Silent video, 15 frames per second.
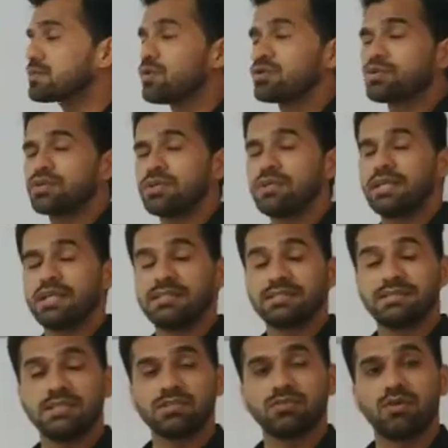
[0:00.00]
question,
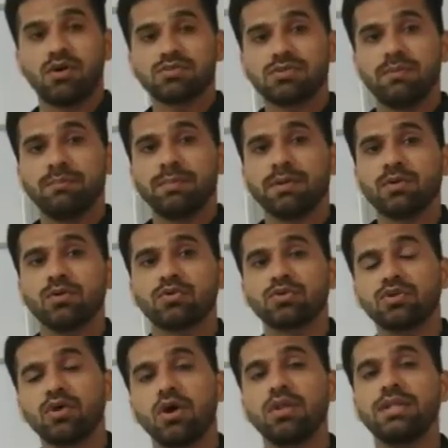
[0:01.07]
this was simple
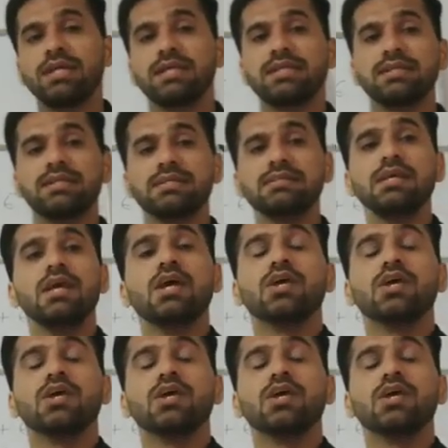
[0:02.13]
question only in this.